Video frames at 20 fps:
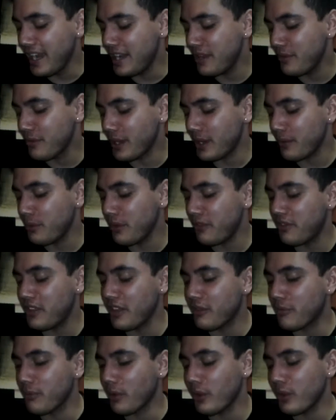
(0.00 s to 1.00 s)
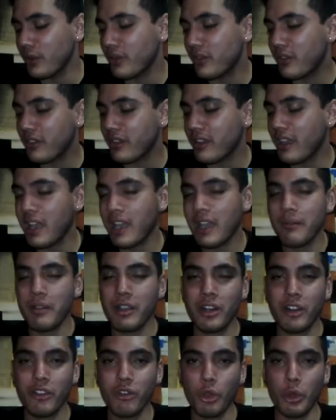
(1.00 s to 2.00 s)
Anyway, with these modes,
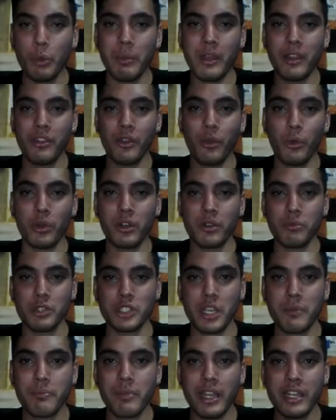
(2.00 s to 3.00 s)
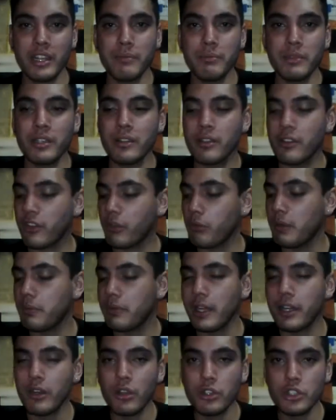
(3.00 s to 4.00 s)
I'm going to talk about the order in which I played them in. So we
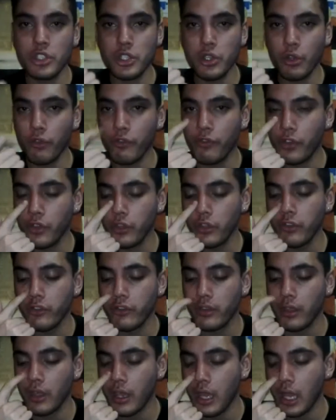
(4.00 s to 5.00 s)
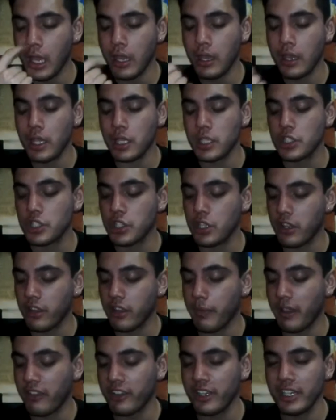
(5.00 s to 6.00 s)
played Onslaught first. So
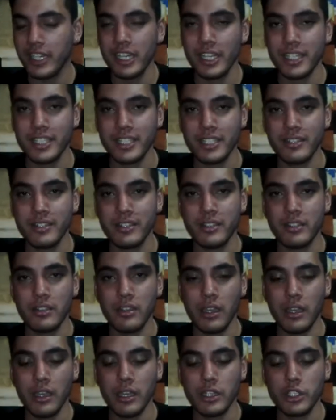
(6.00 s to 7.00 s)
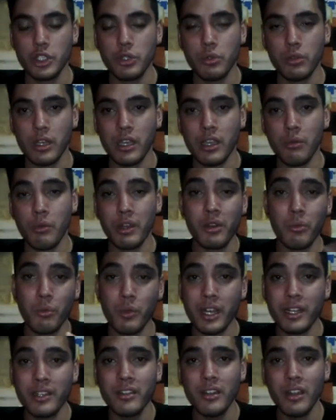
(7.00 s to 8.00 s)
it's basically like
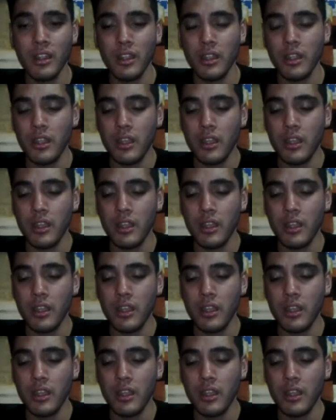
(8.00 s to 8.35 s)
one-on-one.